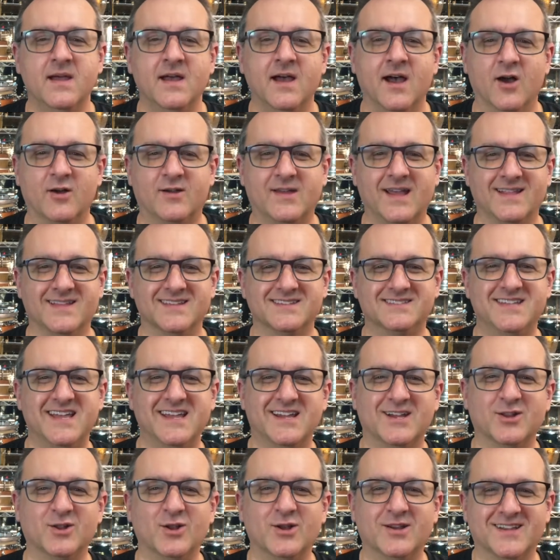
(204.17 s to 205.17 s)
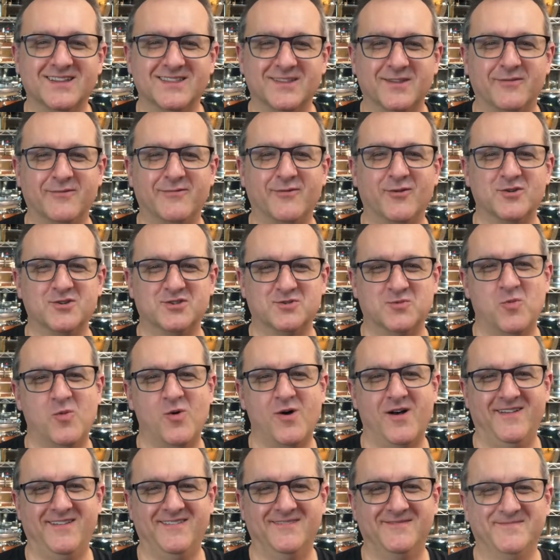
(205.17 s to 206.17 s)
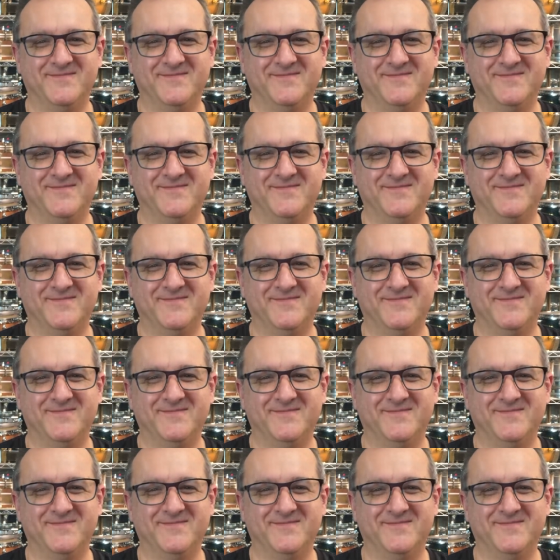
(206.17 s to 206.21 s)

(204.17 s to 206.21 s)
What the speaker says: Okay, let's take a look at the first one.